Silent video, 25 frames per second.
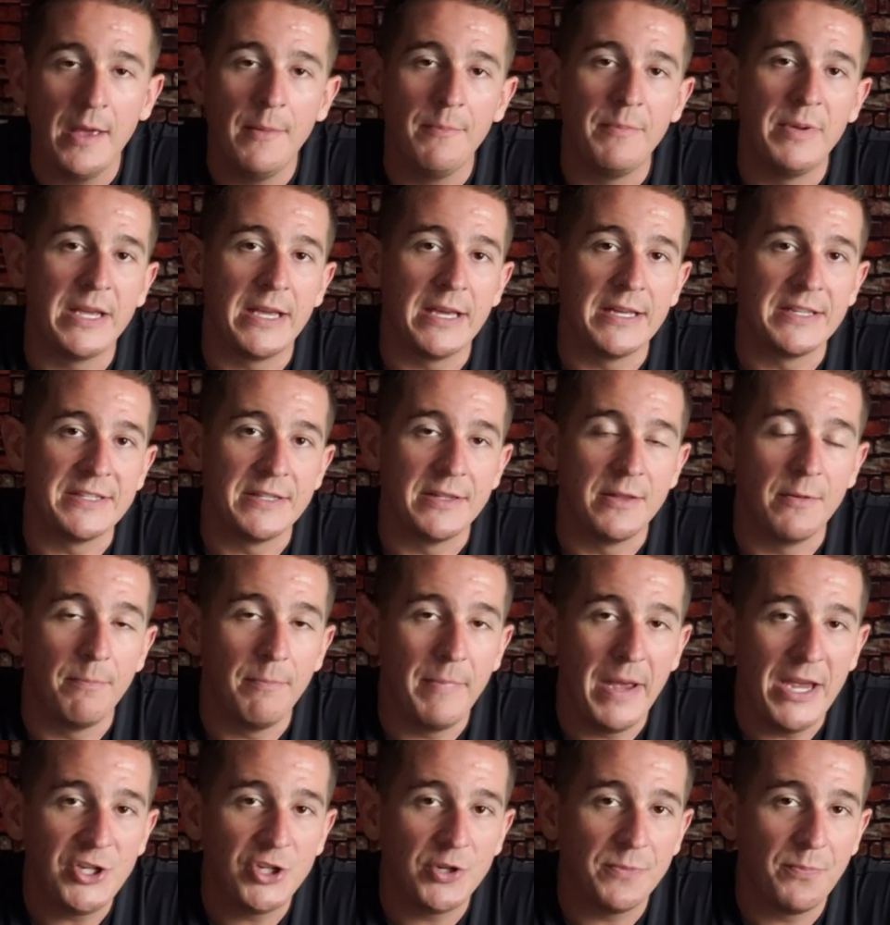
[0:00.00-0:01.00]
Because the
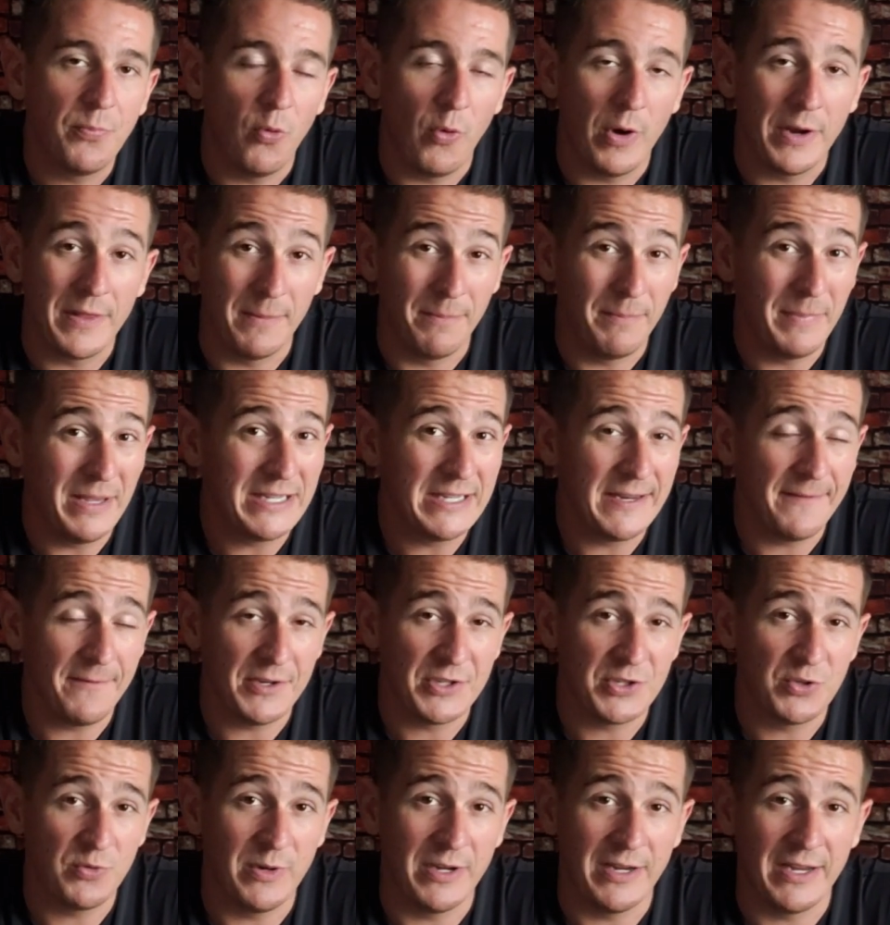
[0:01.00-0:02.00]
major point, the big
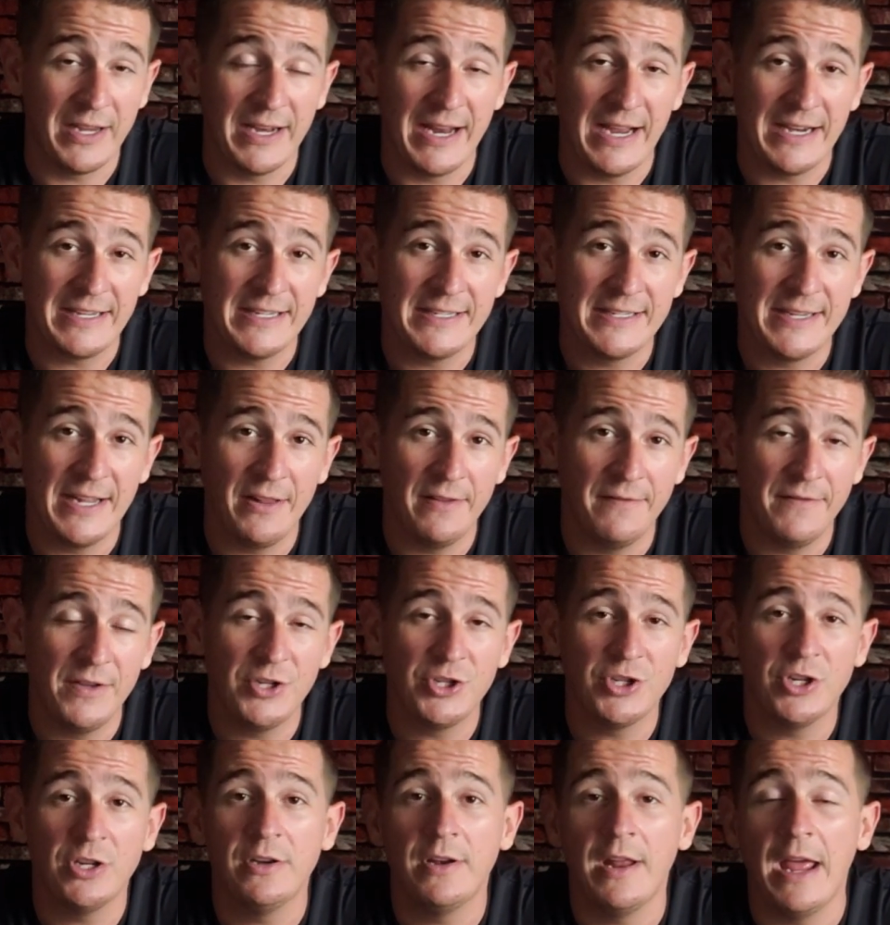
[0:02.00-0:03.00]
difference between connected
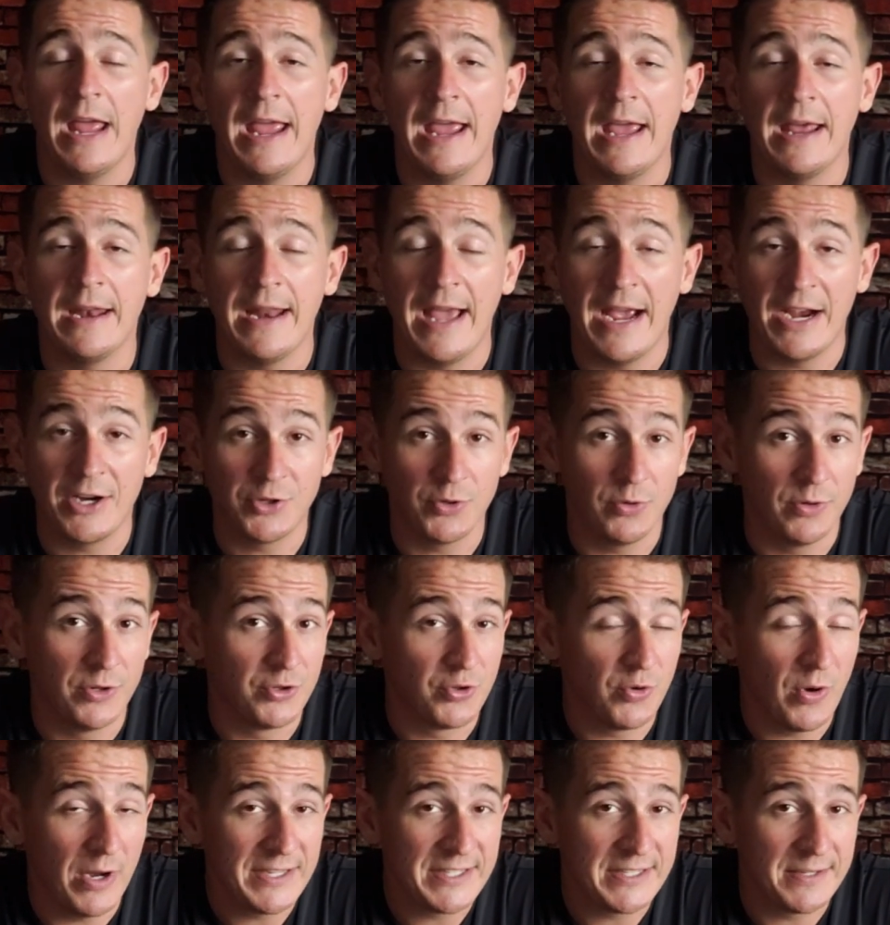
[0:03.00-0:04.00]
television and actual
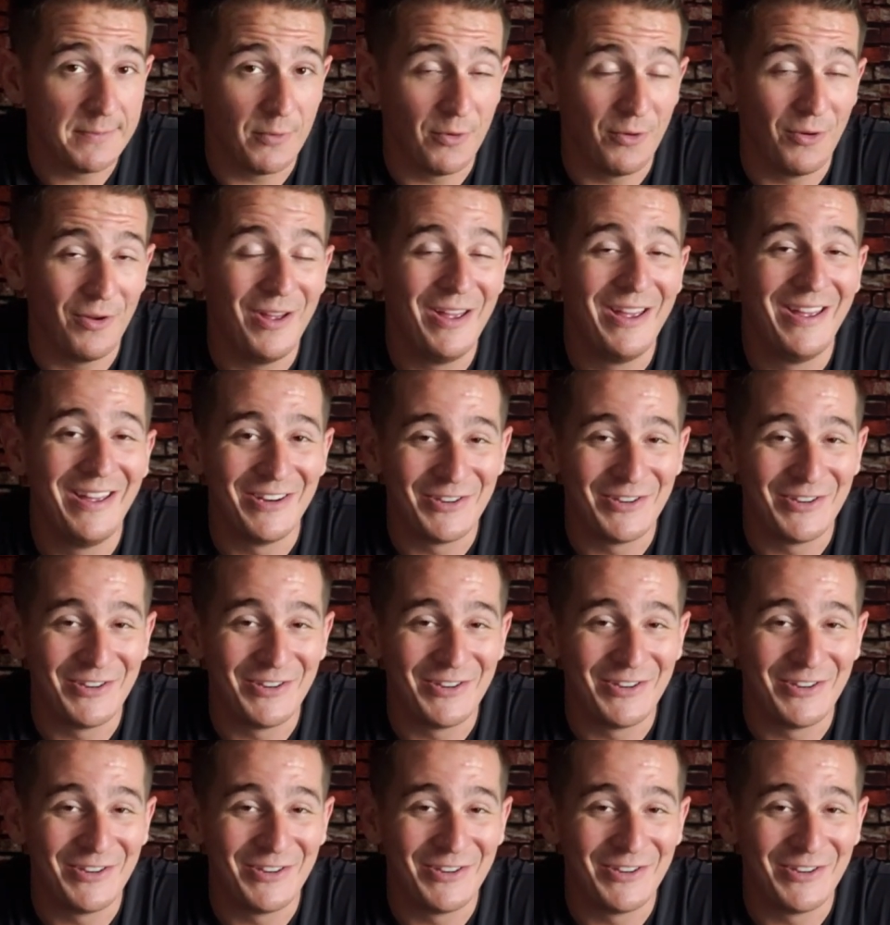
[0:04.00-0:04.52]
addressable